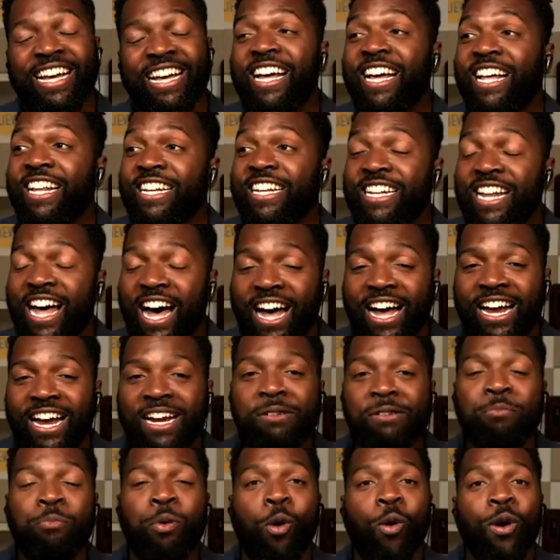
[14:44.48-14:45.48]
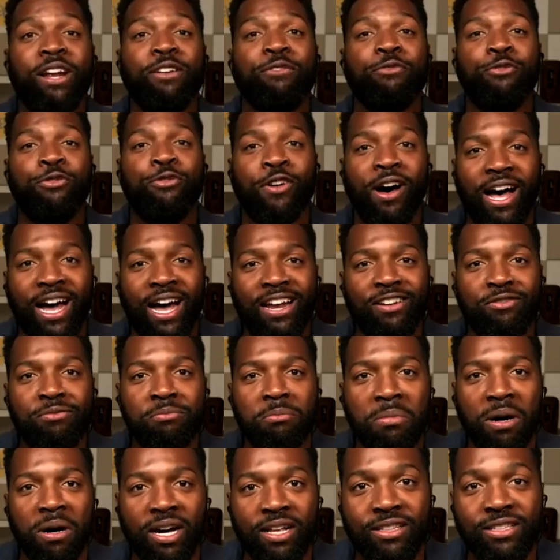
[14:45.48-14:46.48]
9.5
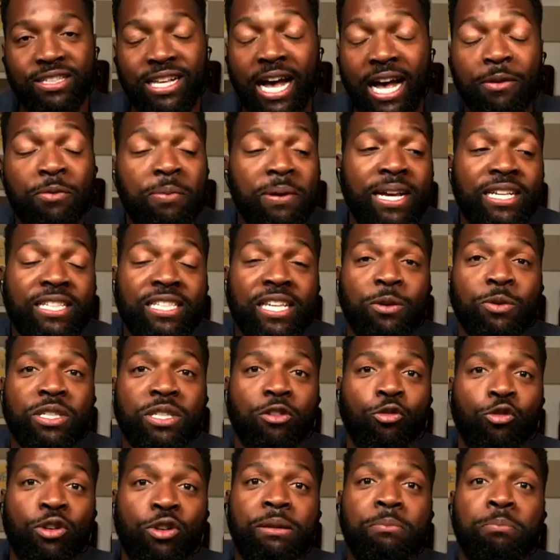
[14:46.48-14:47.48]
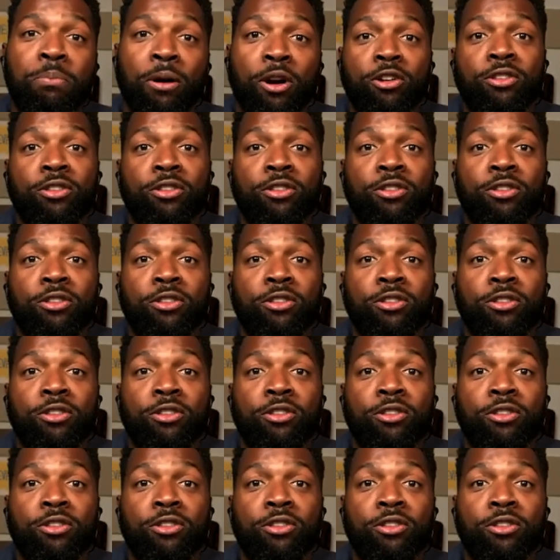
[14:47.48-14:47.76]
months. I basically, it was a rebirth